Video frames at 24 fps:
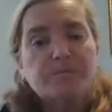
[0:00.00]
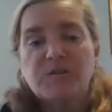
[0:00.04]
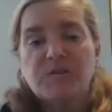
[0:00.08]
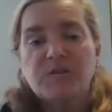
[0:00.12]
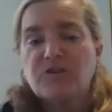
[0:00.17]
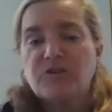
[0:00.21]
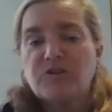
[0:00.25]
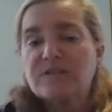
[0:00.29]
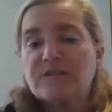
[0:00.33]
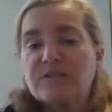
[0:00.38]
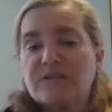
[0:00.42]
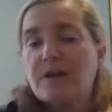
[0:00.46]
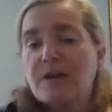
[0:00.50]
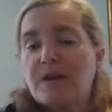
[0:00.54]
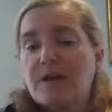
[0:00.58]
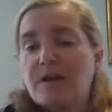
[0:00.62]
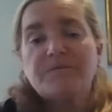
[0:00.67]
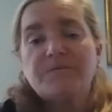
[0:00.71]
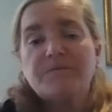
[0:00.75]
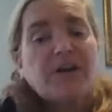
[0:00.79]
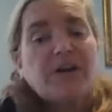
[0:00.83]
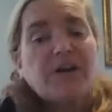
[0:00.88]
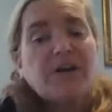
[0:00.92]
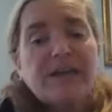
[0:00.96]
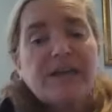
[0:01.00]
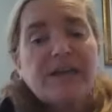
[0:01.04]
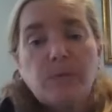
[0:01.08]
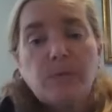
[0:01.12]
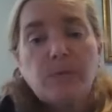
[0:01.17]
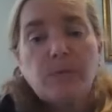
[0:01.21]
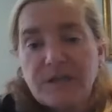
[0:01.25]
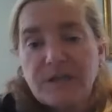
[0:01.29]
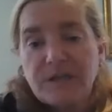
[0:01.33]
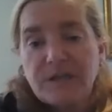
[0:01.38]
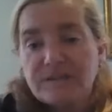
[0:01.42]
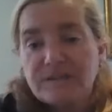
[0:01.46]
Just come find out
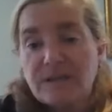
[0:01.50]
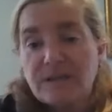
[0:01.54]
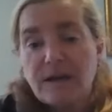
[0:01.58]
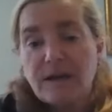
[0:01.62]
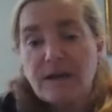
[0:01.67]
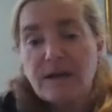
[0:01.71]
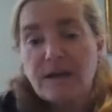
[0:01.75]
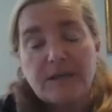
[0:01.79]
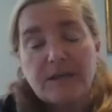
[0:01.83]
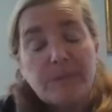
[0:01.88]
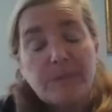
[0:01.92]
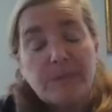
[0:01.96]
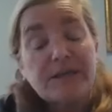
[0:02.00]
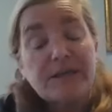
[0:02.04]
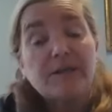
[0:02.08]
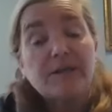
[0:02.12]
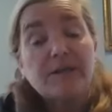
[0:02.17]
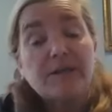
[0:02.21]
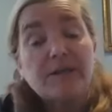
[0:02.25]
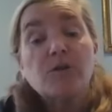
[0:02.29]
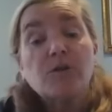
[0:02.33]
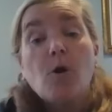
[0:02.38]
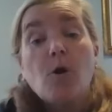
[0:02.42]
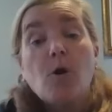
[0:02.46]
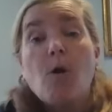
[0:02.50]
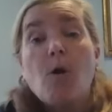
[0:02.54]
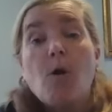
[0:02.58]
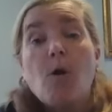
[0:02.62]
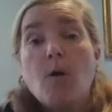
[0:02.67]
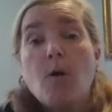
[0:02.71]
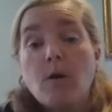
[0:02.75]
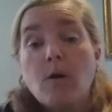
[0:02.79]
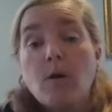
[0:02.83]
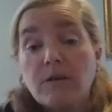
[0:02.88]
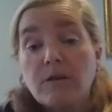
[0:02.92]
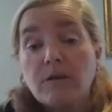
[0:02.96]
what it's like, because
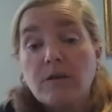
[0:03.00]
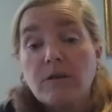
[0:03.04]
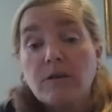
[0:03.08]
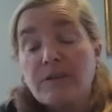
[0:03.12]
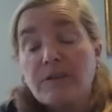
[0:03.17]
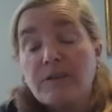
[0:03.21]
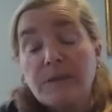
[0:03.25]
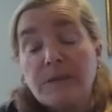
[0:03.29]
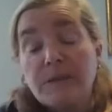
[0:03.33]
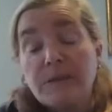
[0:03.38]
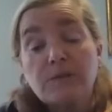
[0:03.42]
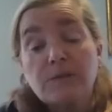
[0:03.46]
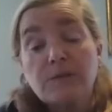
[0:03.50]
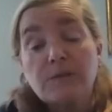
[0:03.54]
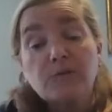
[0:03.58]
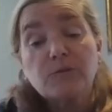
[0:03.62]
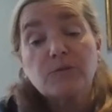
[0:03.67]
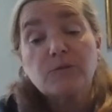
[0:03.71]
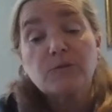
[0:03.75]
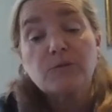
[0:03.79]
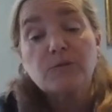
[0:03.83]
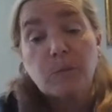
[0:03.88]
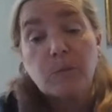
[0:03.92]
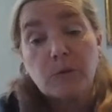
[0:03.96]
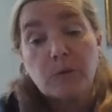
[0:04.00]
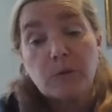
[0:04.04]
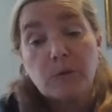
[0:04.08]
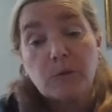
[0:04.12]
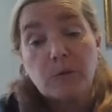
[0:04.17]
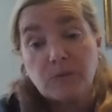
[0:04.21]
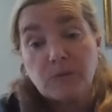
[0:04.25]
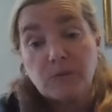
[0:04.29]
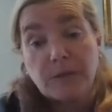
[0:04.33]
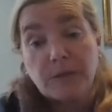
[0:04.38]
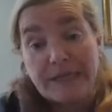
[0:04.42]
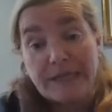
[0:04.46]
all of the middle school
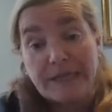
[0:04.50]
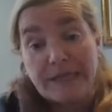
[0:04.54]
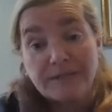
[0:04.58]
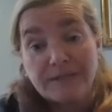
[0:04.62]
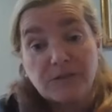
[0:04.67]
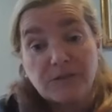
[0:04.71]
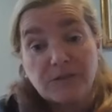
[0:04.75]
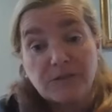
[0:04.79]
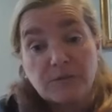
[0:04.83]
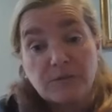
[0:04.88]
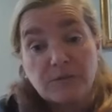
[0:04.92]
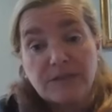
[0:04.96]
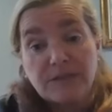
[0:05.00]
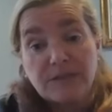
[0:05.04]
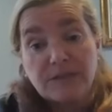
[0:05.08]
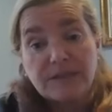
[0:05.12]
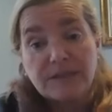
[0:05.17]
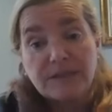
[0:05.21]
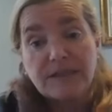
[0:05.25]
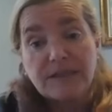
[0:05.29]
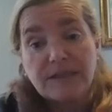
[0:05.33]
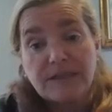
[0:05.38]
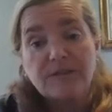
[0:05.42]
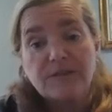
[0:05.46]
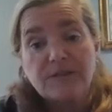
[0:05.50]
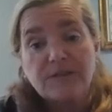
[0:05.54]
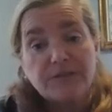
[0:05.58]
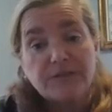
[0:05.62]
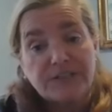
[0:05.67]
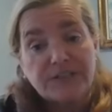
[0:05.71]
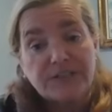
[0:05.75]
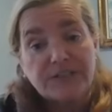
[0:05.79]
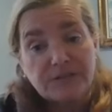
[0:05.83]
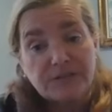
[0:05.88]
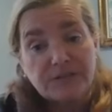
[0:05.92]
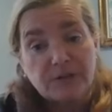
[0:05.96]
sports were canceled in our
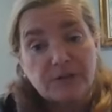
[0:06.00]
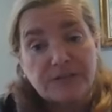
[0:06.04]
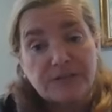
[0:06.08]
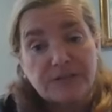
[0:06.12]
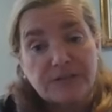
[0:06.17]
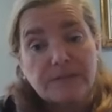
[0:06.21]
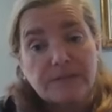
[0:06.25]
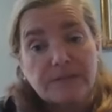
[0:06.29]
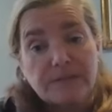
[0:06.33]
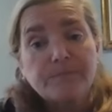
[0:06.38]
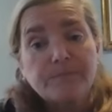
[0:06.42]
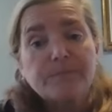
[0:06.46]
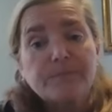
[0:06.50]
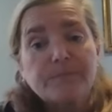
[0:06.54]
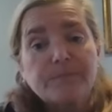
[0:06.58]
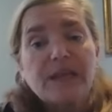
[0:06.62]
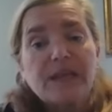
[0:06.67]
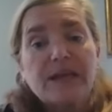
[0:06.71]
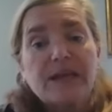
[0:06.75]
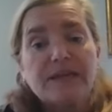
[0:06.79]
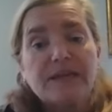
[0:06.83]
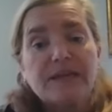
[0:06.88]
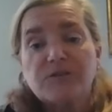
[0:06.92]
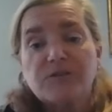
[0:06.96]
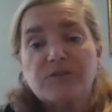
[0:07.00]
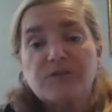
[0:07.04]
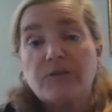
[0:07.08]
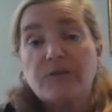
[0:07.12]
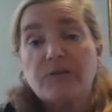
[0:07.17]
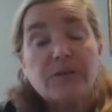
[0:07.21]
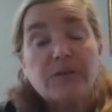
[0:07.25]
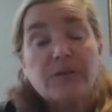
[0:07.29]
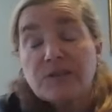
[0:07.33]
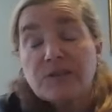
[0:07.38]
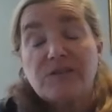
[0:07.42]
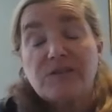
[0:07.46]
district. And so
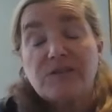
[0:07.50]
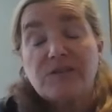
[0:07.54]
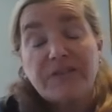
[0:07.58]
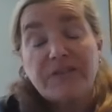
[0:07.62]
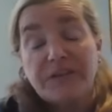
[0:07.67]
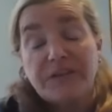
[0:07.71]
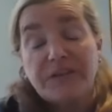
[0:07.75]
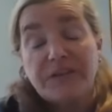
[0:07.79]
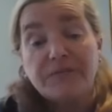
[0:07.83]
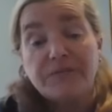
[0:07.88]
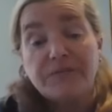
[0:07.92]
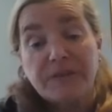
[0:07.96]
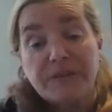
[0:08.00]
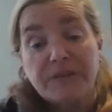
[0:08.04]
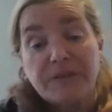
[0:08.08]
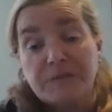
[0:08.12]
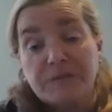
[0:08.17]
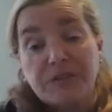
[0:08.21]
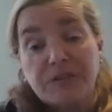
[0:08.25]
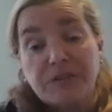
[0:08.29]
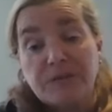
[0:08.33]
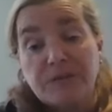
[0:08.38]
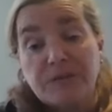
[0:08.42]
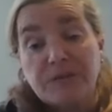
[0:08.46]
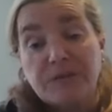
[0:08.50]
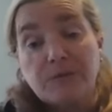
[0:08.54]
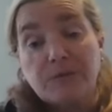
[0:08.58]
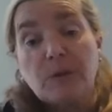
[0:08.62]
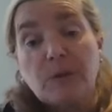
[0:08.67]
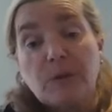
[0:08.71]
there was nothing for them to do.